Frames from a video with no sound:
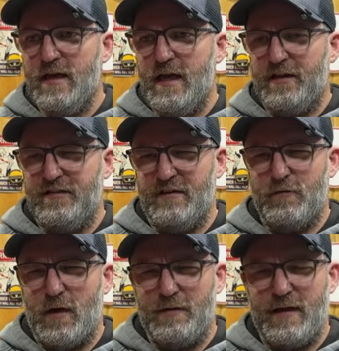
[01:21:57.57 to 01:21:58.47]
Except
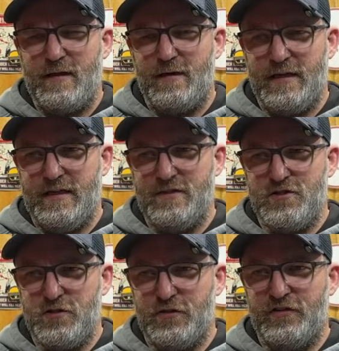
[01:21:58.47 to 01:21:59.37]
for I think on his
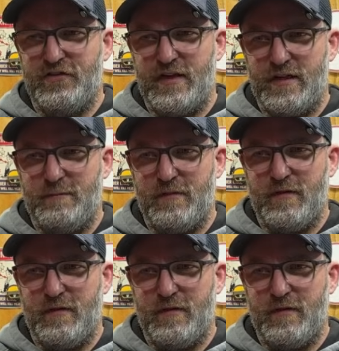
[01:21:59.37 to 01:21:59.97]
you could set up